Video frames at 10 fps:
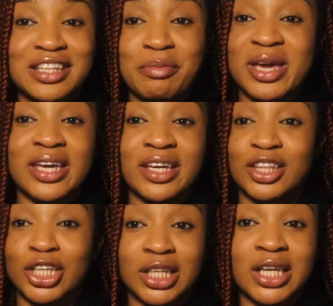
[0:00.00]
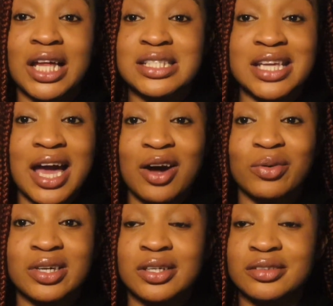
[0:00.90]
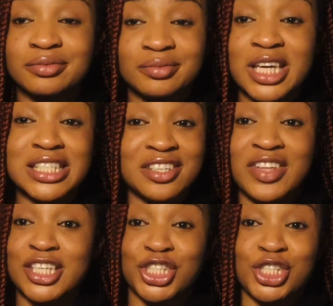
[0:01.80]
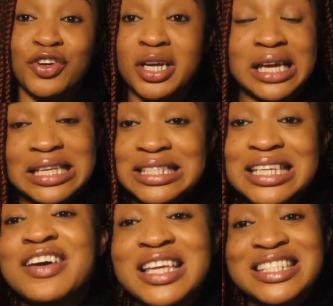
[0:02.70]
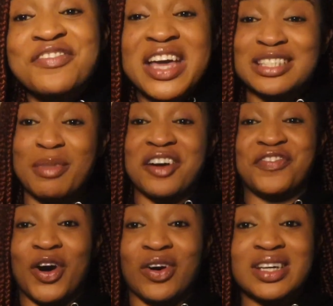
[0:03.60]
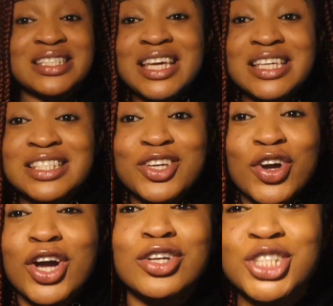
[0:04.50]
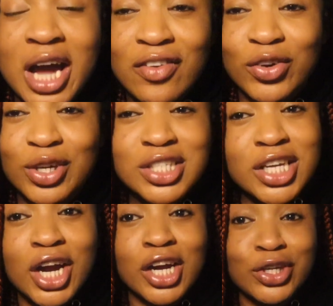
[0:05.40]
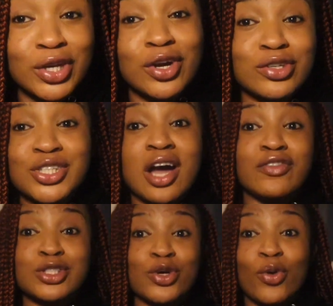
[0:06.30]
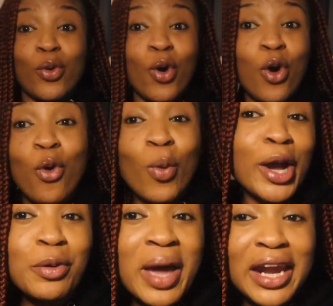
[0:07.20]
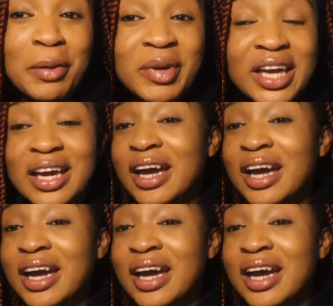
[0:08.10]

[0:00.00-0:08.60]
making $30 an hour. As if that's my fault. Sis, you could go travel. Sir, you could go travel too. Why are you mad at me?